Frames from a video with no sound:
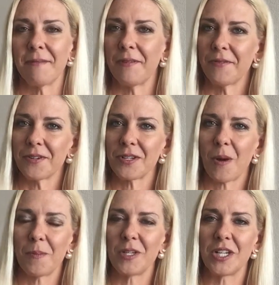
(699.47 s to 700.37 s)
My first
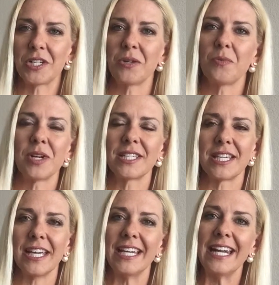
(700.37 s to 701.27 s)
competition was
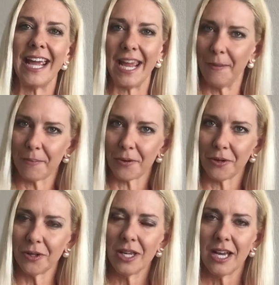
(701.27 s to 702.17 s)
in
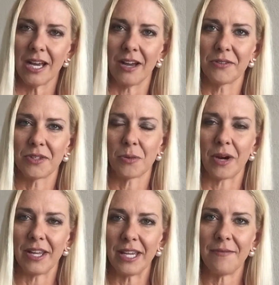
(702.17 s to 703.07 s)
April of
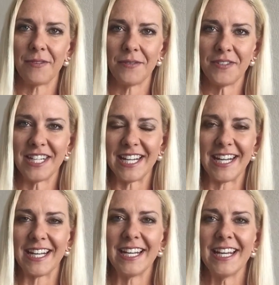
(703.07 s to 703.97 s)

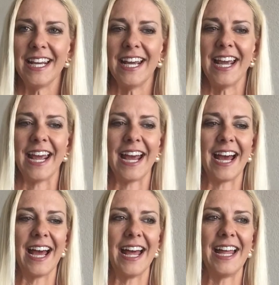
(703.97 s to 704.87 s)
2015.
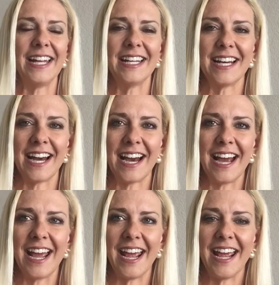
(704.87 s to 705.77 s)
And
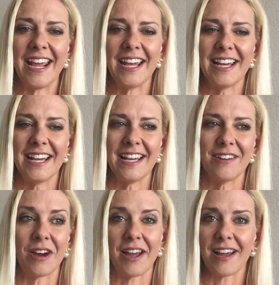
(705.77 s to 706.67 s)
I
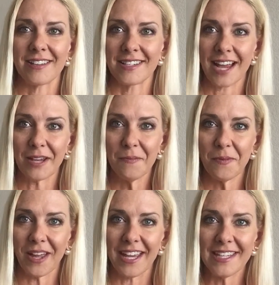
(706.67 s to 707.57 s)
got second
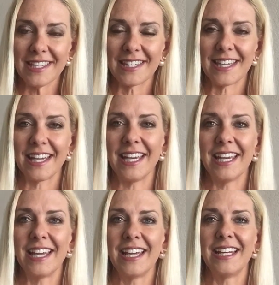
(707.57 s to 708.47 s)
place
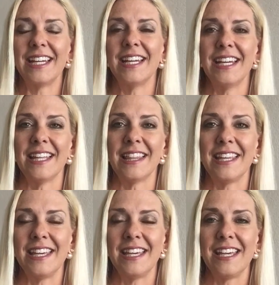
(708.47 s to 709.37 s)
in
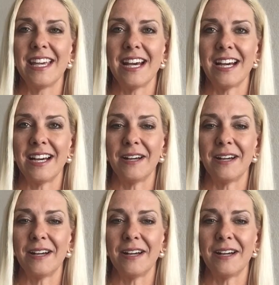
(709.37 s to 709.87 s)
the